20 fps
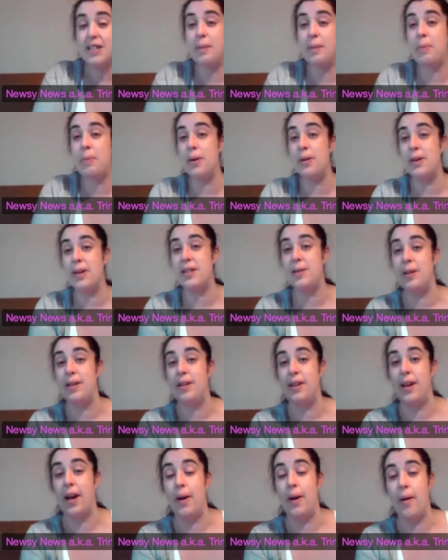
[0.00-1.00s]
to be honest
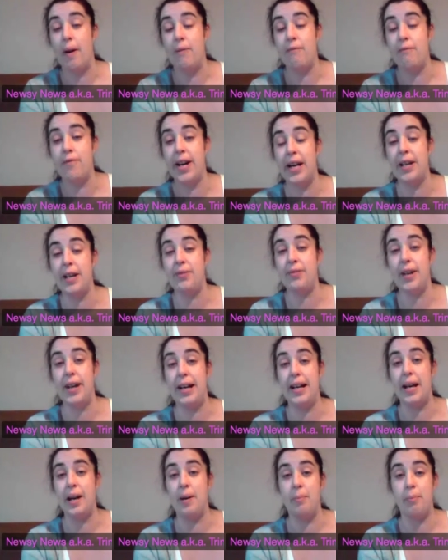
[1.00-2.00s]
with you, I'm really,
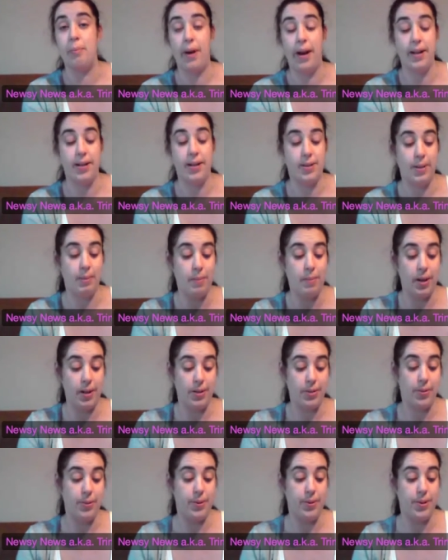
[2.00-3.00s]
really impressed with my
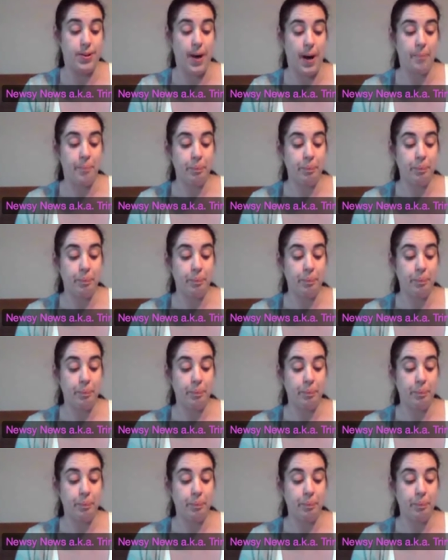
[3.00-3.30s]
daughter.